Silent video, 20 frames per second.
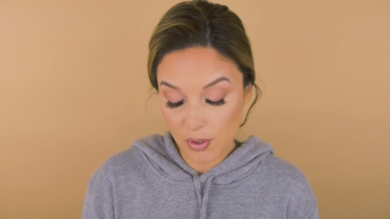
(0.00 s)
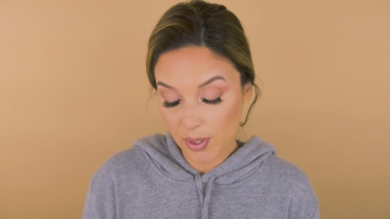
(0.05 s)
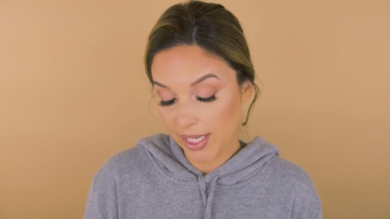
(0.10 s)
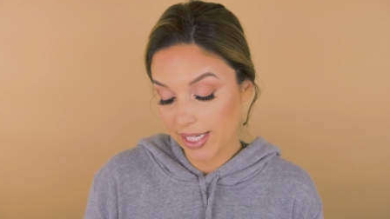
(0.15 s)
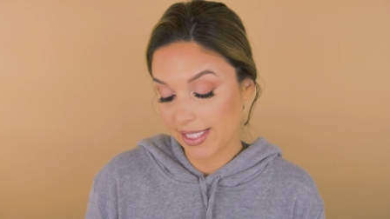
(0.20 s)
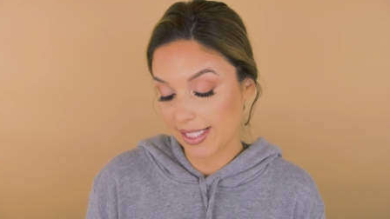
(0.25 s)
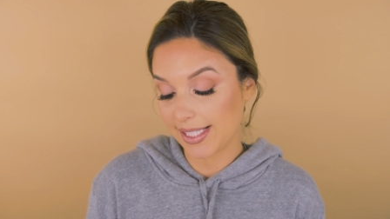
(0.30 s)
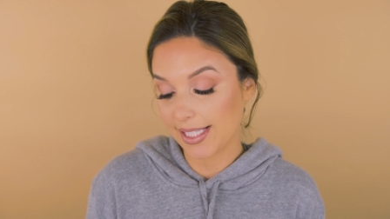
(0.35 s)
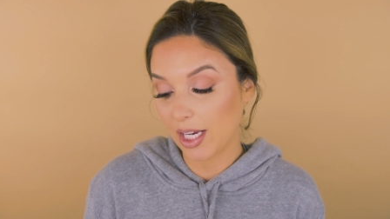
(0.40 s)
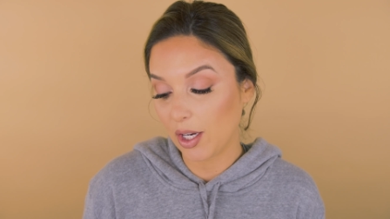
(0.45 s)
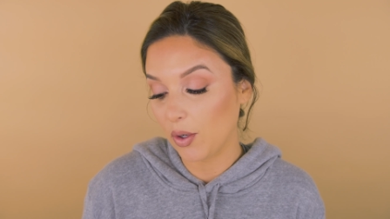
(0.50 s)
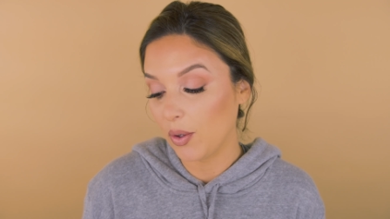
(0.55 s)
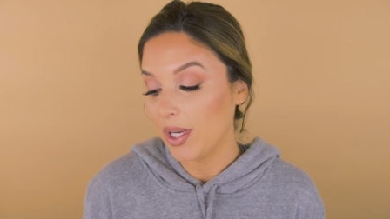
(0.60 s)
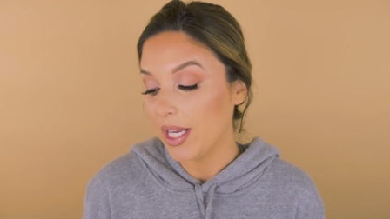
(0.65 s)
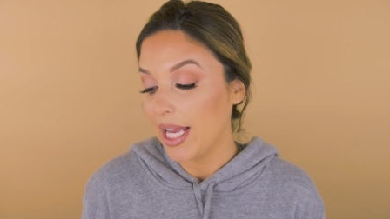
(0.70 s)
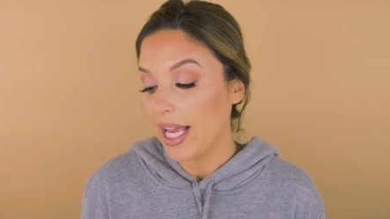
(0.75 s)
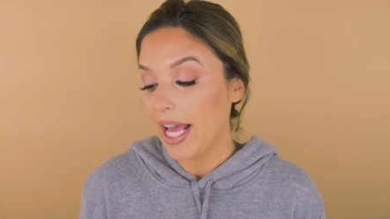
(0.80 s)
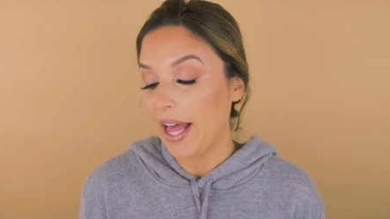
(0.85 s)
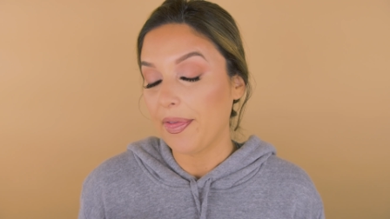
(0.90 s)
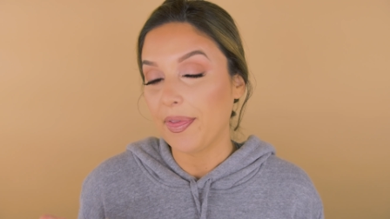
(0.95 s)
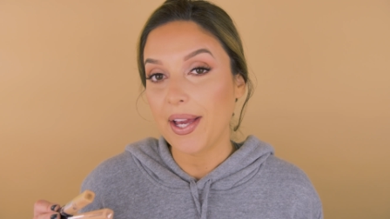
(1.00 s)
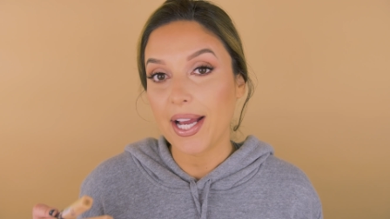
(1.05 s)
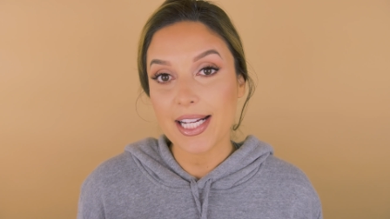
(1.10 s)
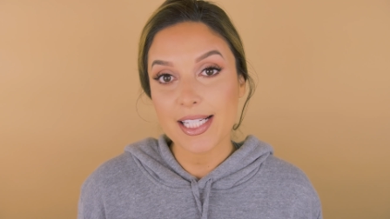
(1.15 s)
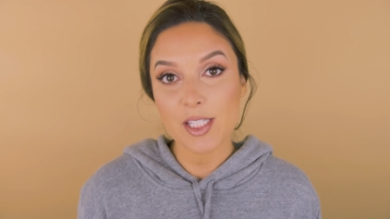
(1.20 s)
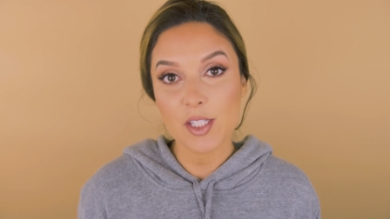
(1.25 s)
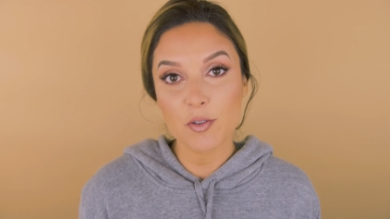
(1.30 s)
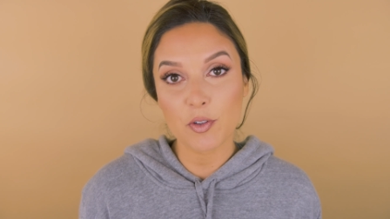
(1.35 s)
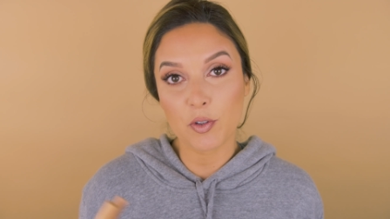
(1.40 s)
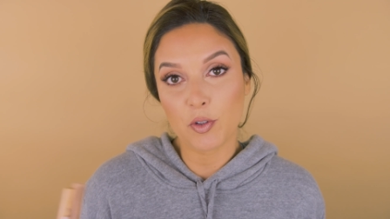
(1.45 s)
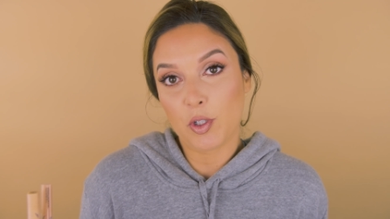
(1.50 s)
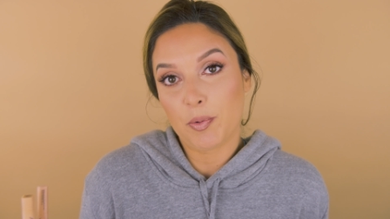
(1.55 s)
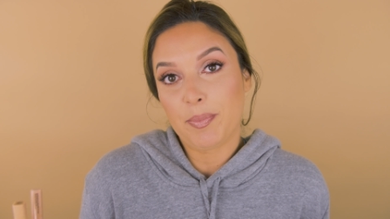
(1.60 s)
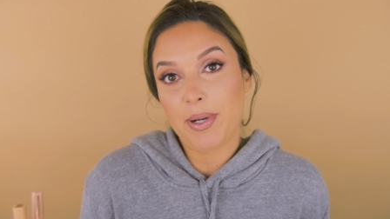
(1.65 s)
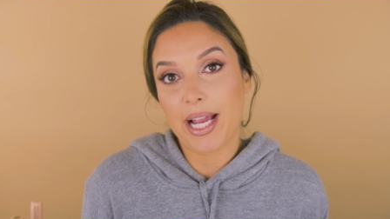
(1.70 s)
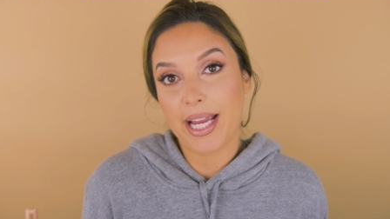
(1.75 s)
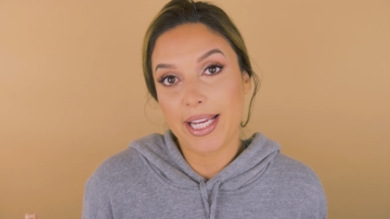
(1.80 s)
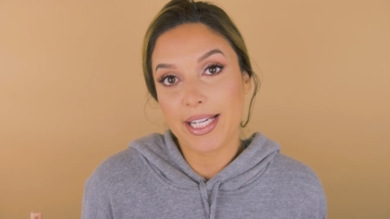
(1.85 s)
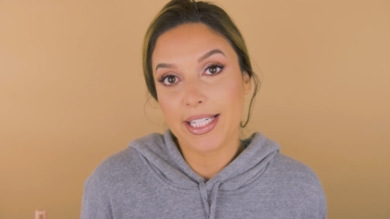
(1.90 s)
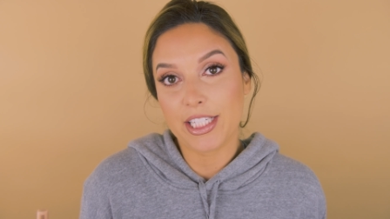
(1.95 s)
Okay, so that's
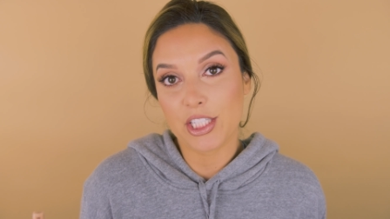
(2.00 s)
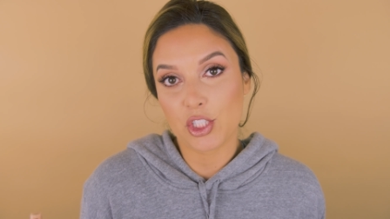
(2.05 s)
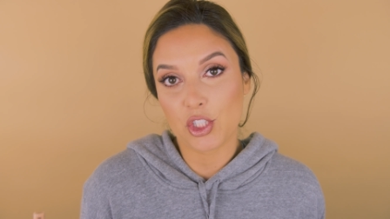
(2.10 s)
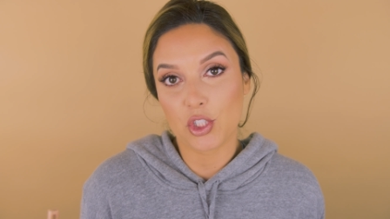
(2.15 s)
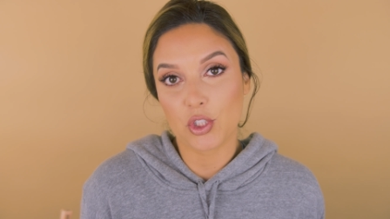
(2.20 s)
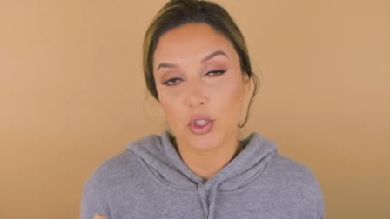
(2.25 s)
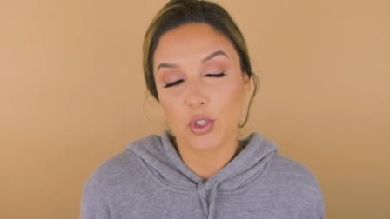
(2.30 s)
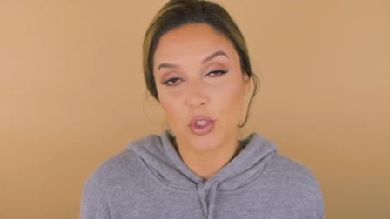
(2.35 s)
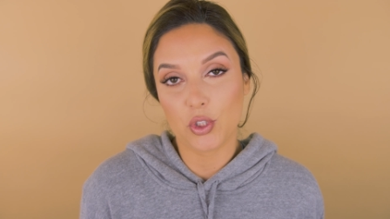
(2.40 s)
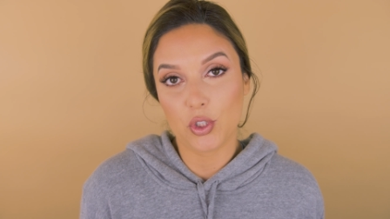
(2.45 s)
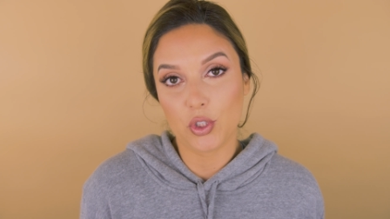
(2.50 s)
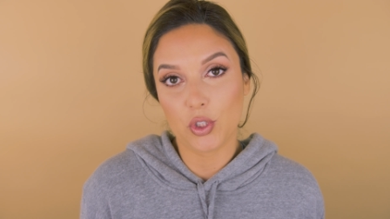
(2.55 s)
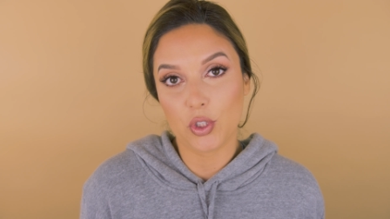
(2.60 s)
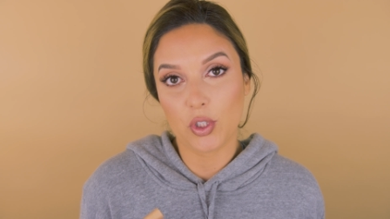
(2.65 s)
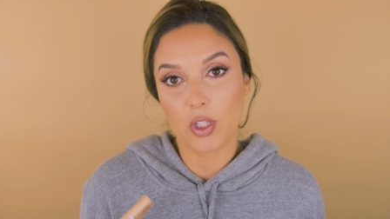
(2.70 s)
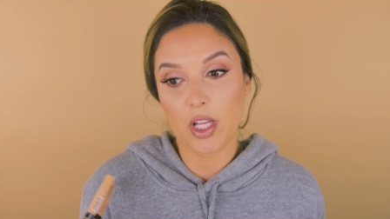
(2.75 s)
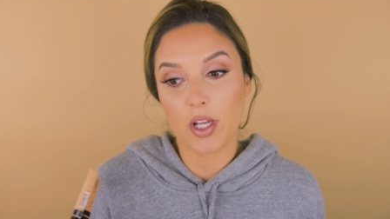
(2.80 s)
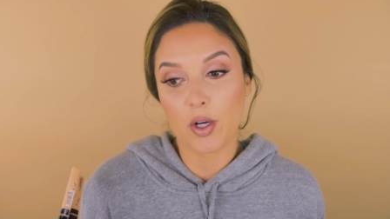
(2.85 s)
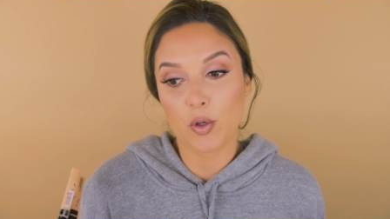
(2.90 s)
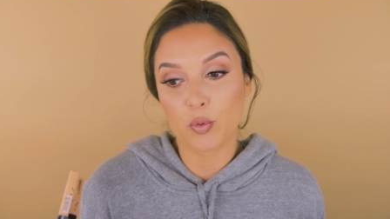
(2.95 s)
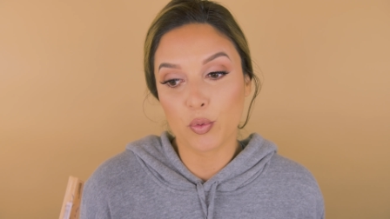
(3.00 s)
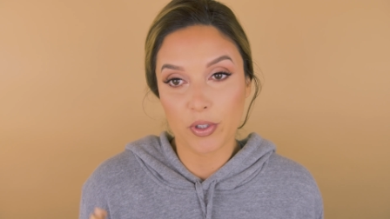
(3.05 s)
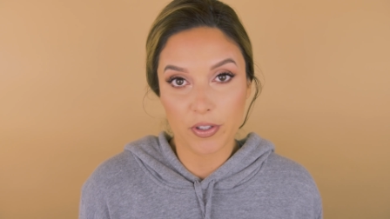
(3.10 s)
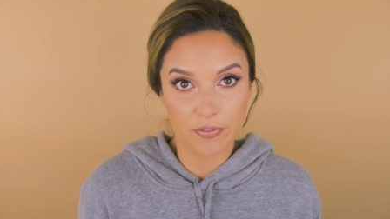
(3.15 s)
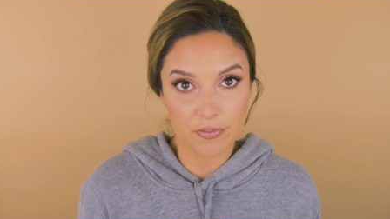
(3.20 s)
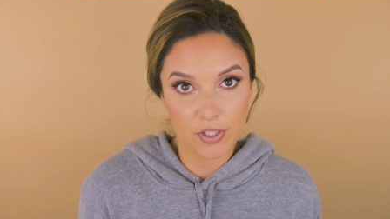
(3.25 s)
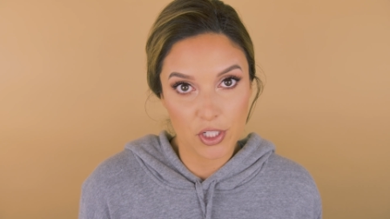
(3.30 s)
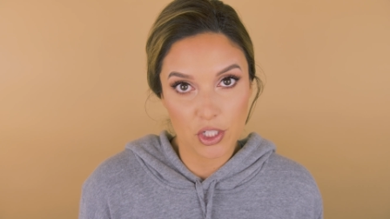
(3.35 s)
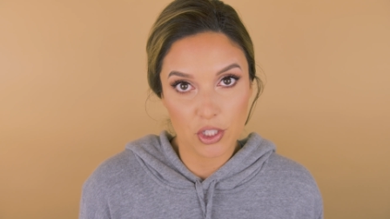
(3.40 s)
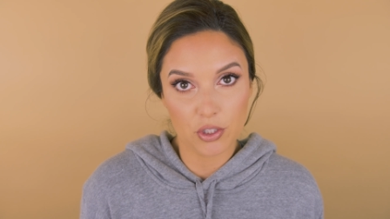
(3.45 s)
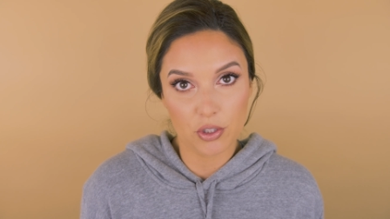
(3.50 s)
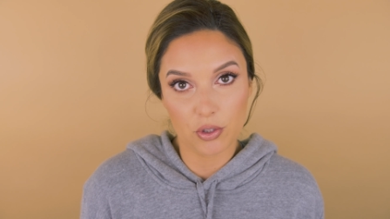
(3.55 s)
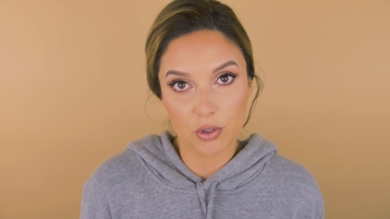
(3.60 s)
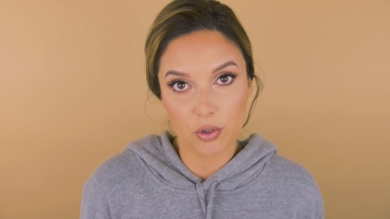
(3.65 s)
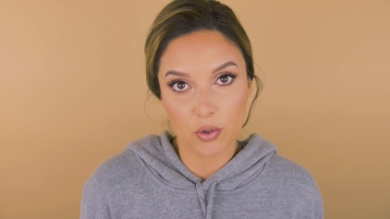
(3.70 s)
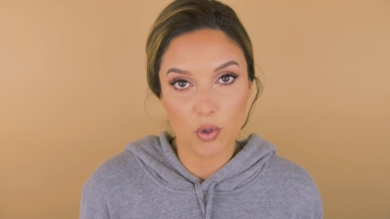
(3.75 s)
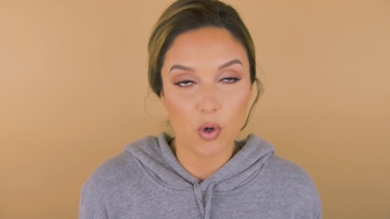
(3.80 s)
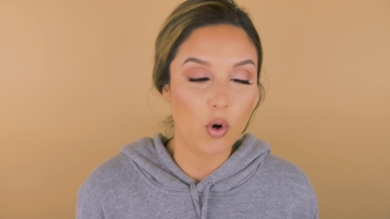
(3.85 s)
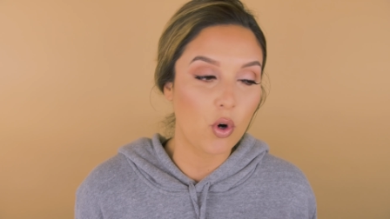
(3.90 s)
my initial review